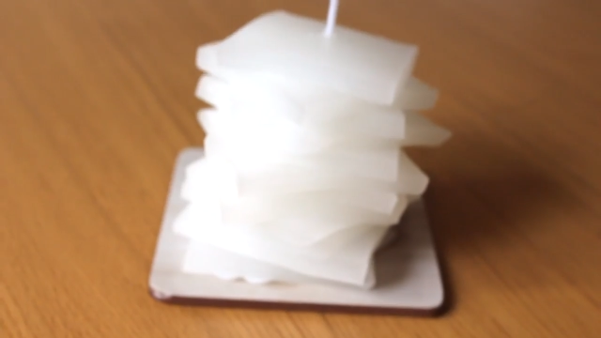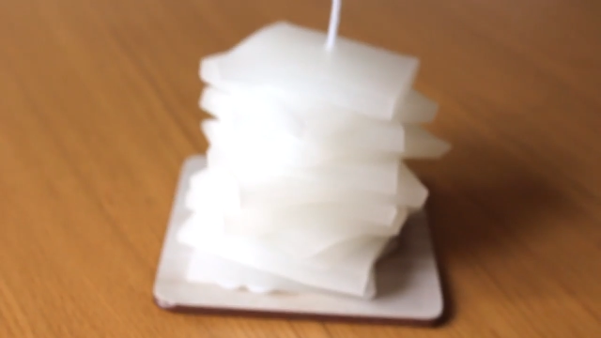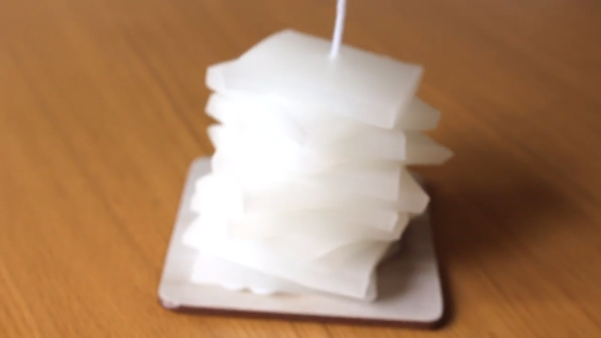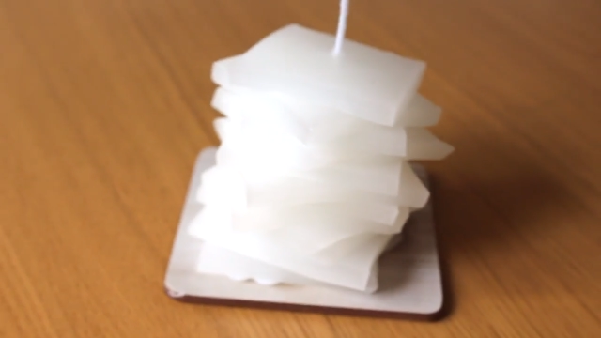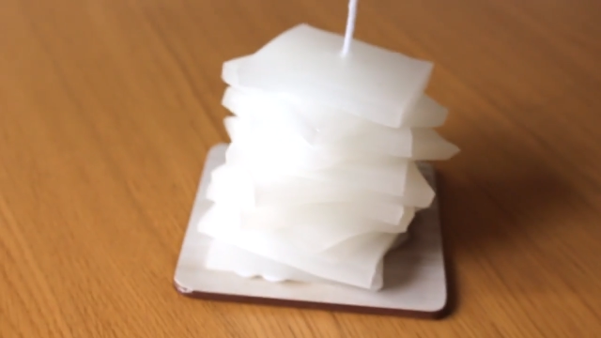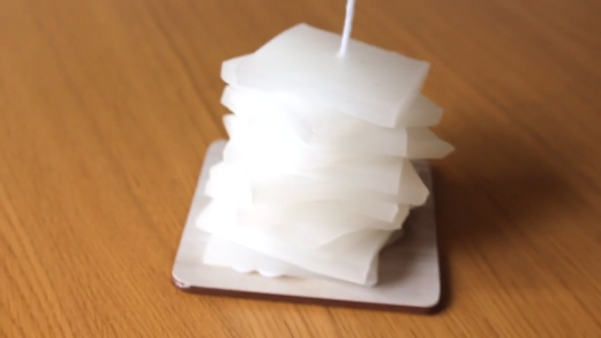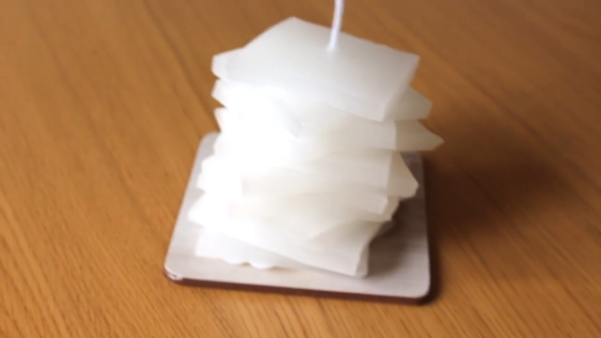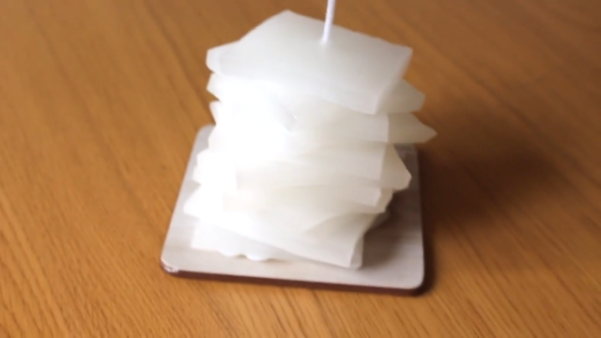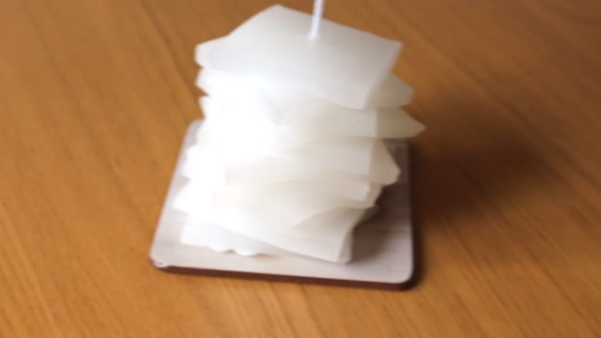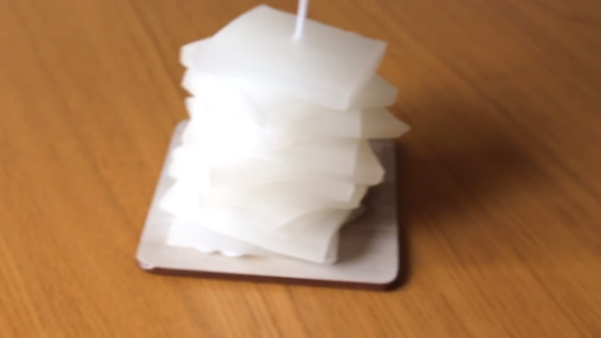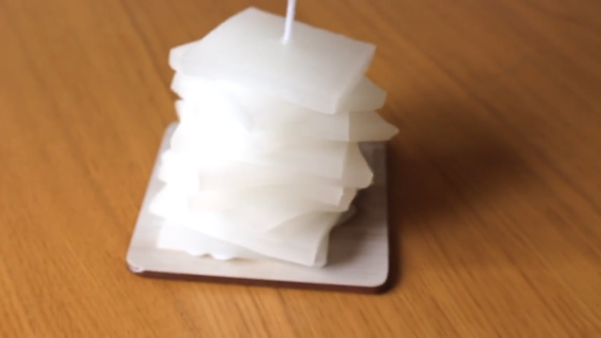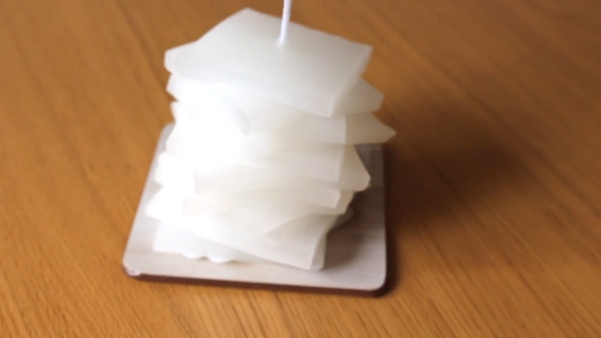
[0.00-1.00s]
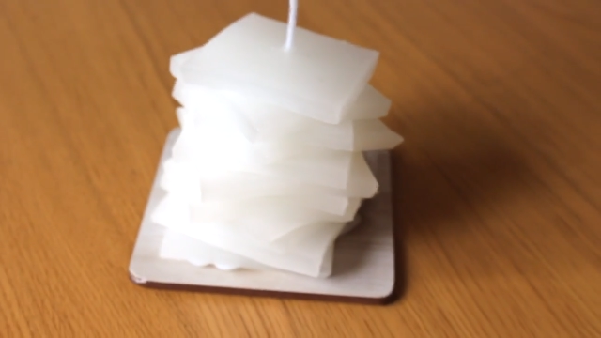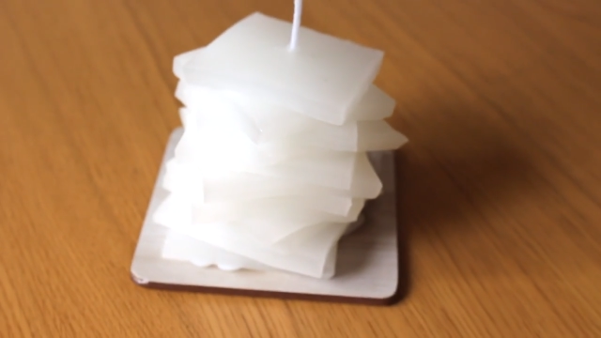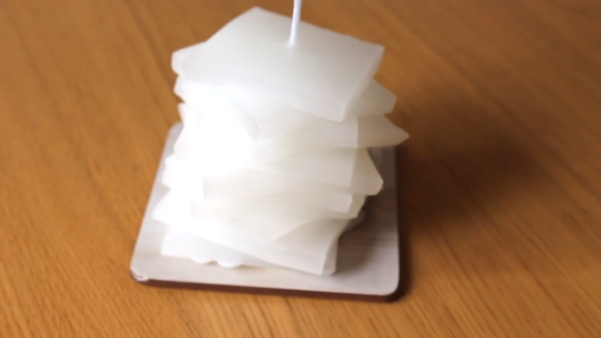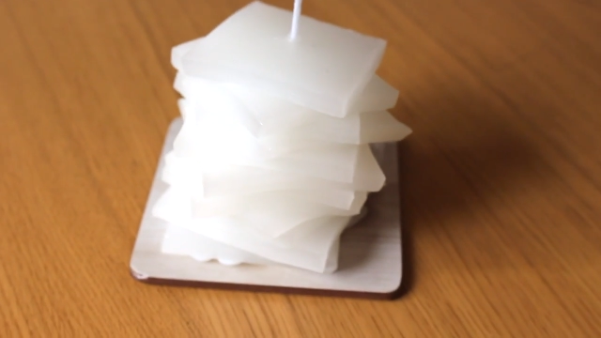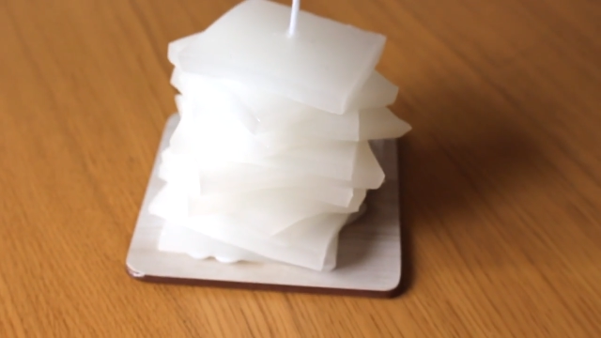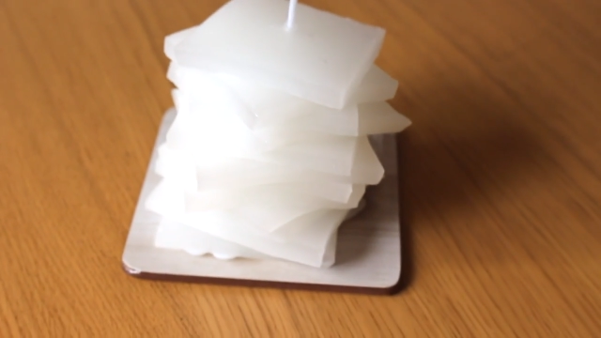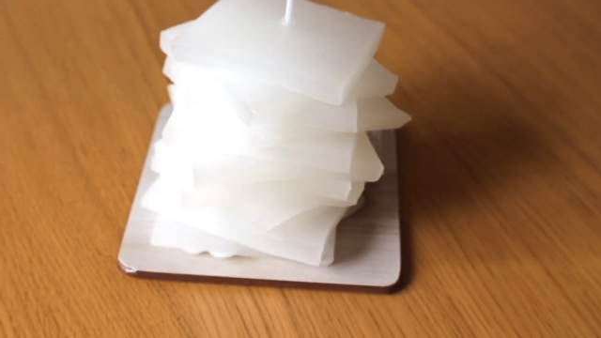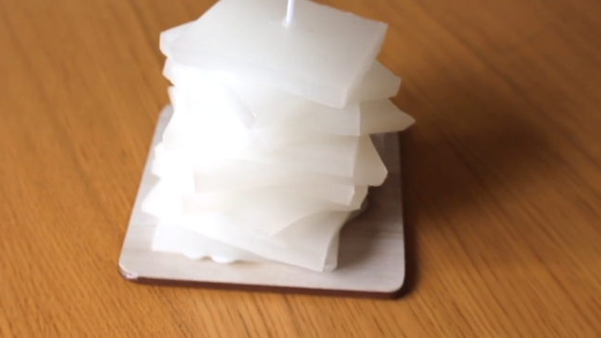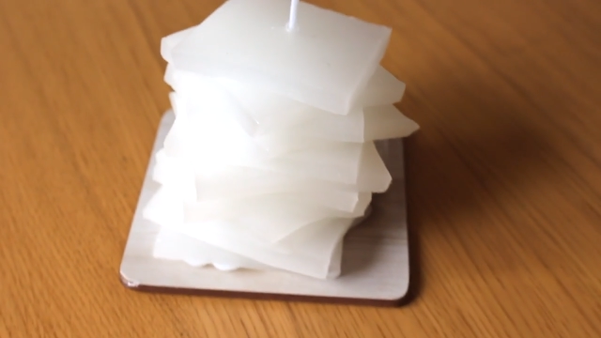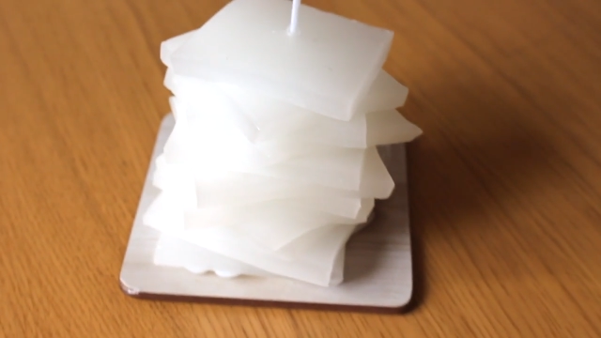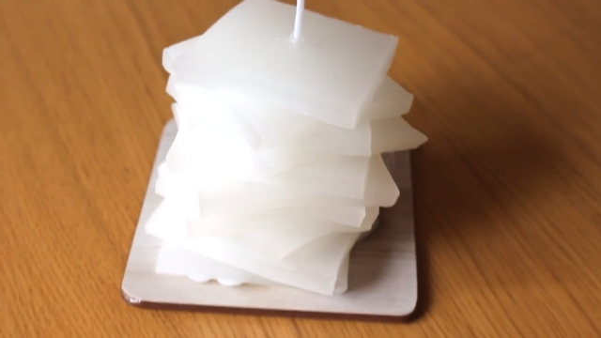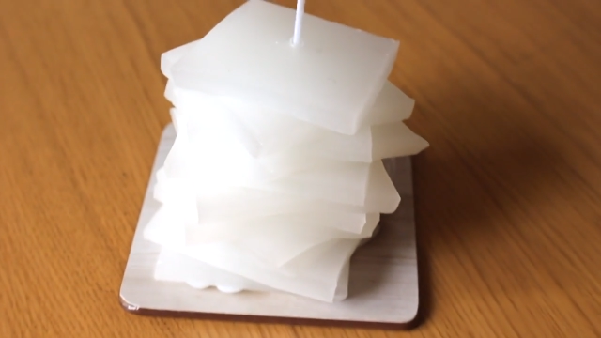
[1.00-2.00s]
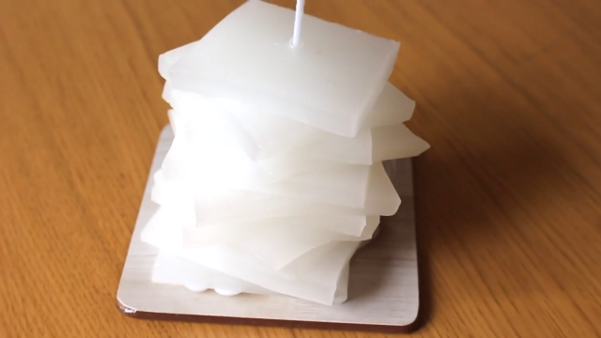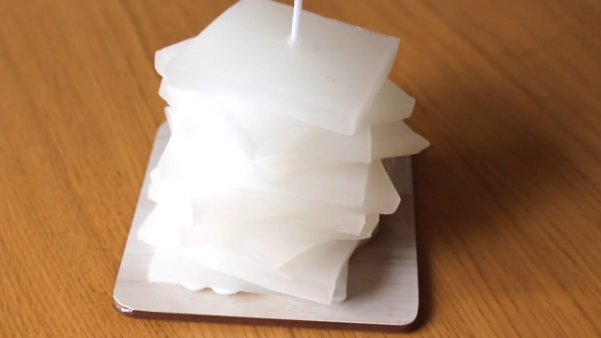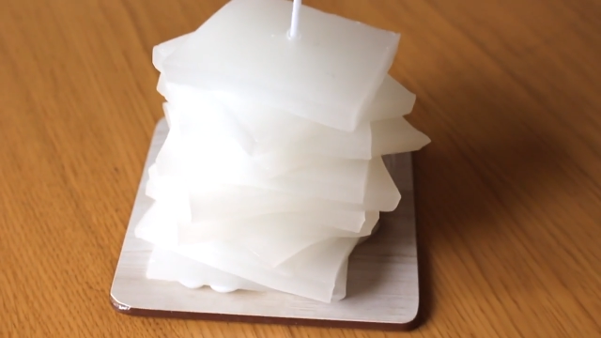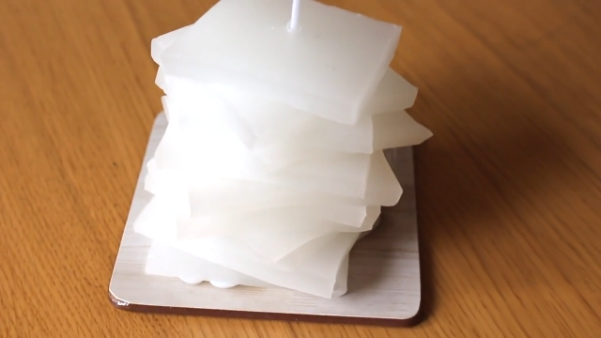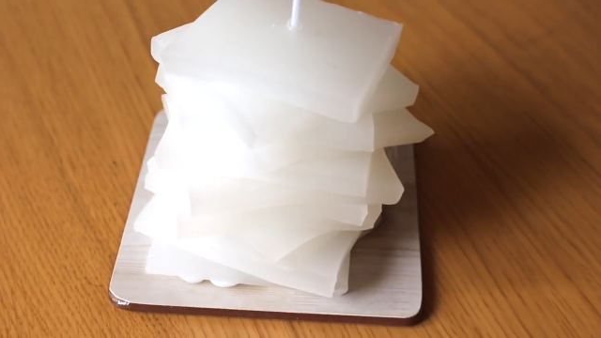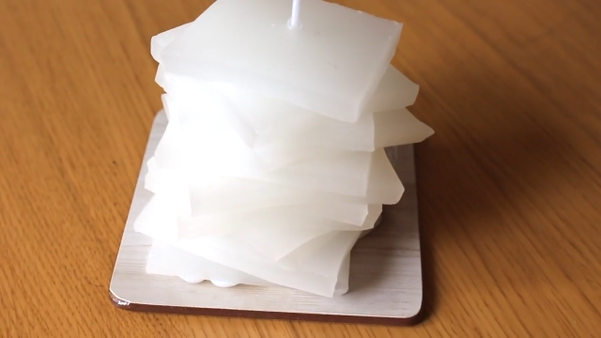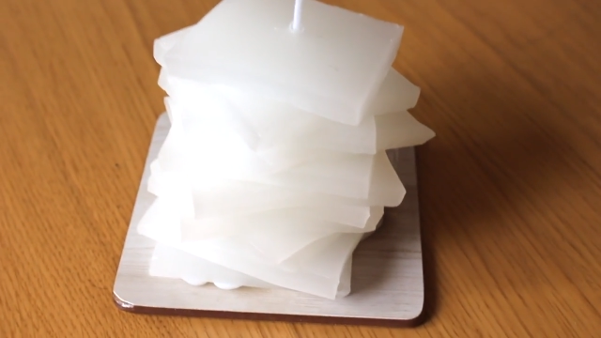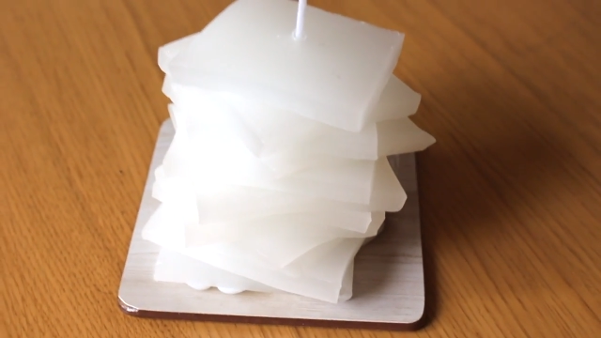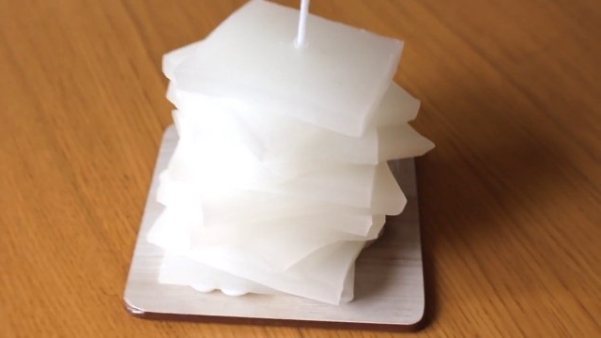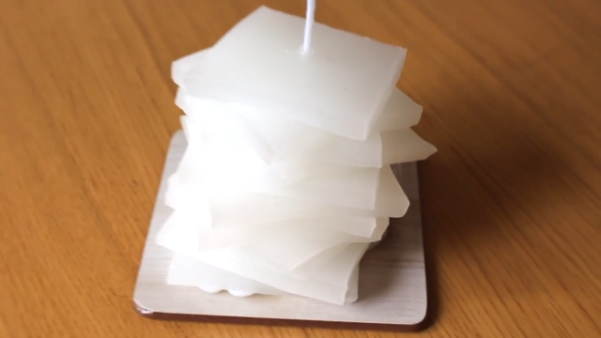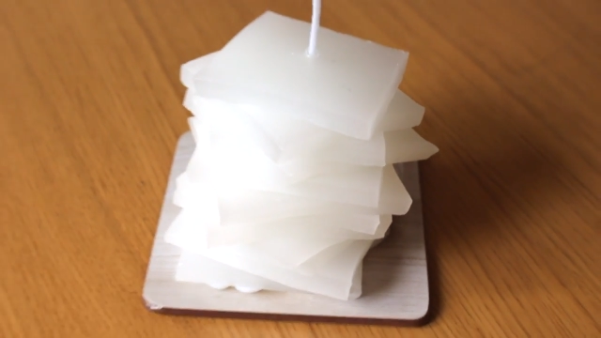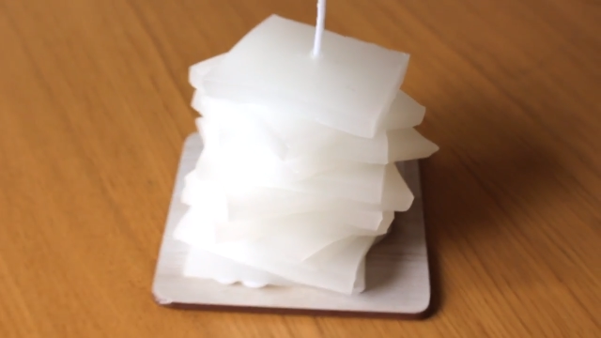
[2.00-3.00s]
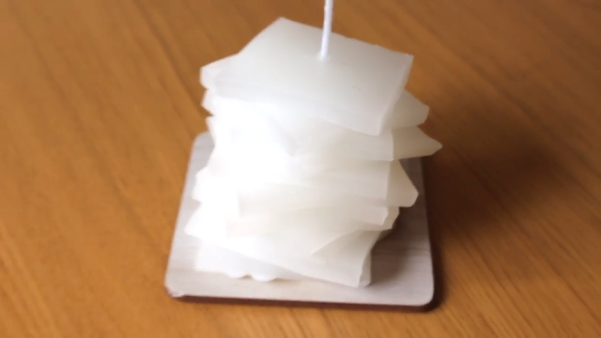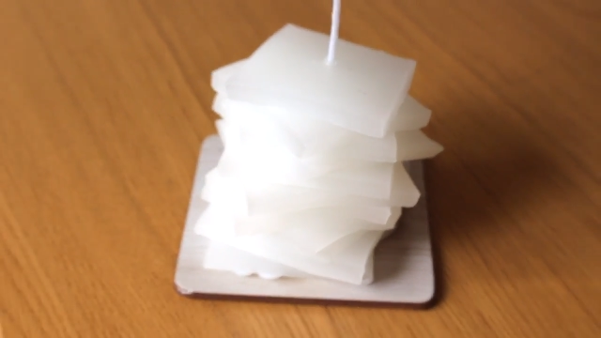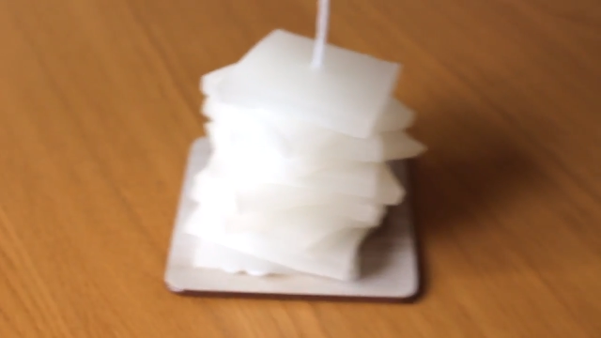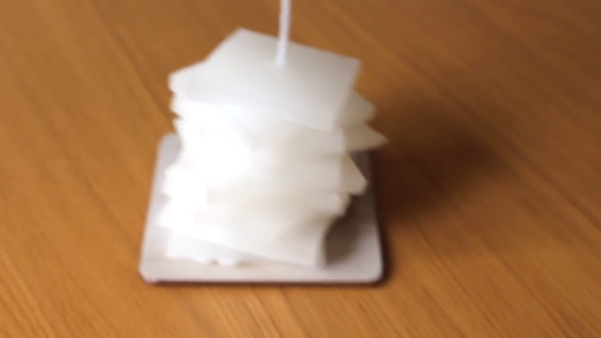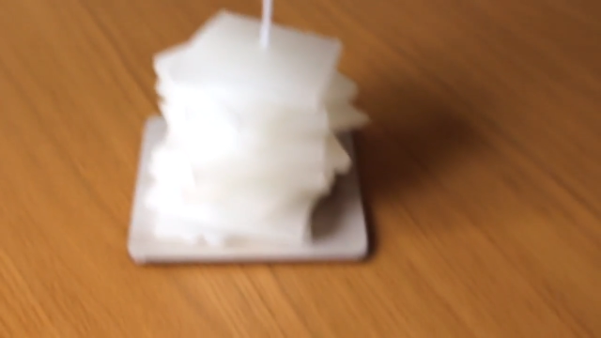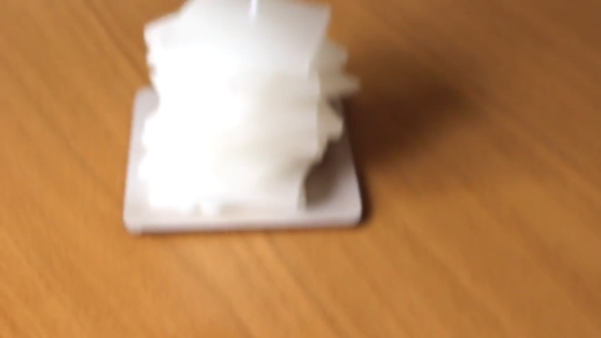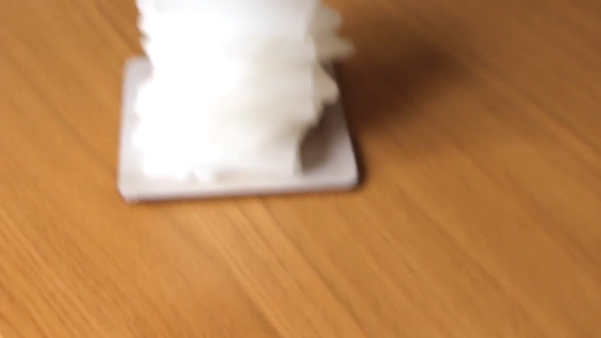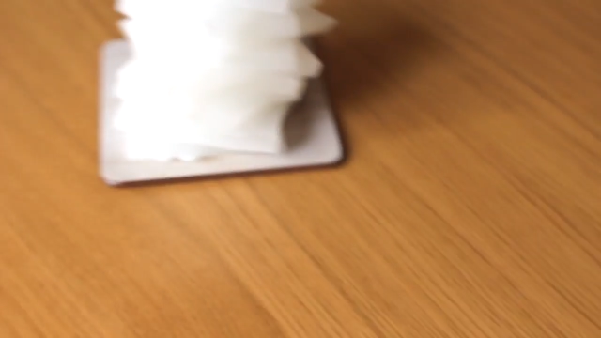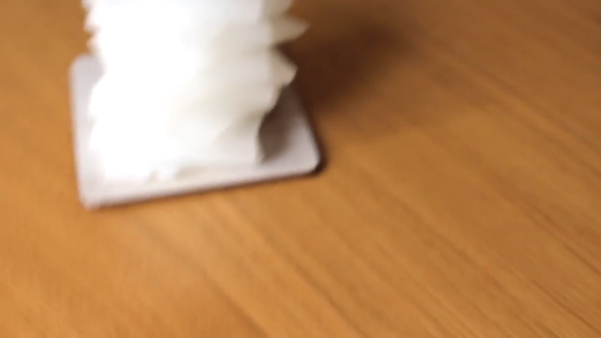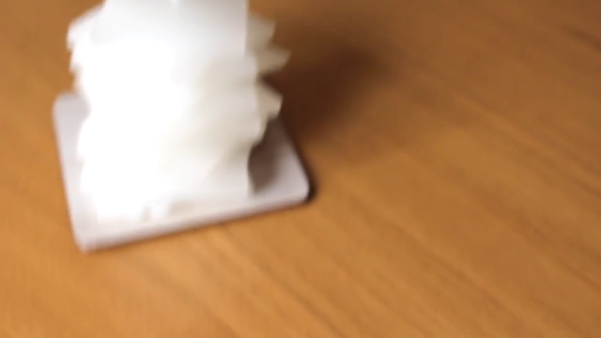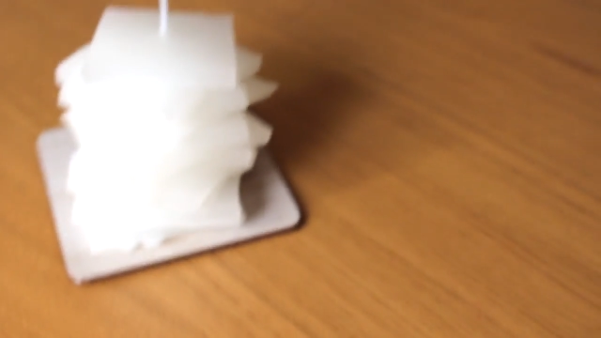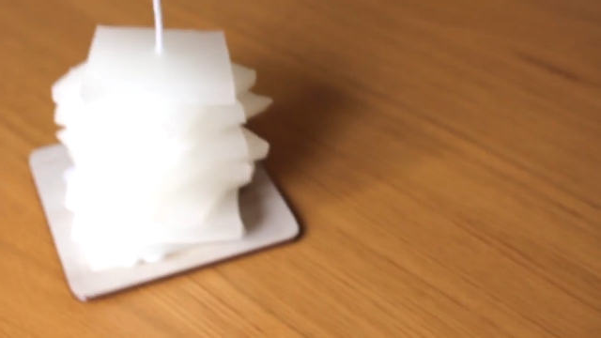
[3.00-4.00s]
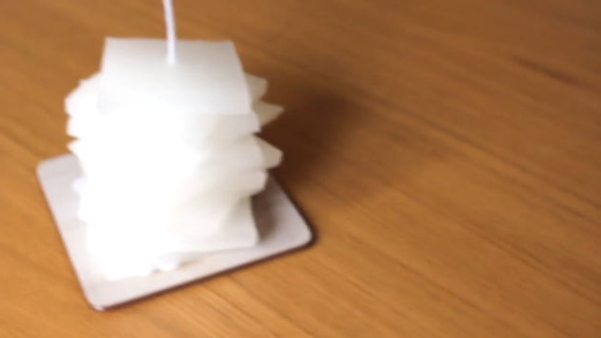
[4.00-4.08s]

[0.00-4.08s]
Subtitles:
Nobody's mouth can be seen.